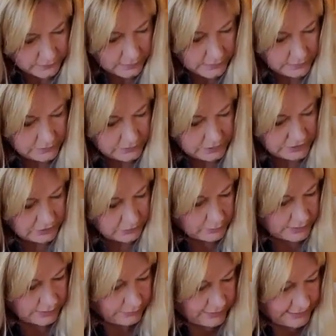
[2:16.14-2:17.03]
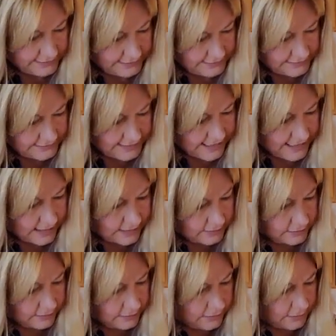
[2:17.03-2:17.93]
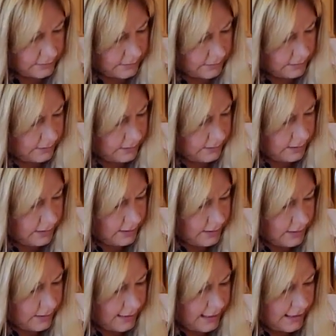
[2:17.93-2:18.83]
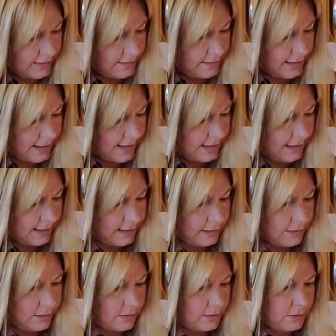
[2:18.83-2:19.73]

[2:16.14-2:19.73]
So you just want to press it down, and then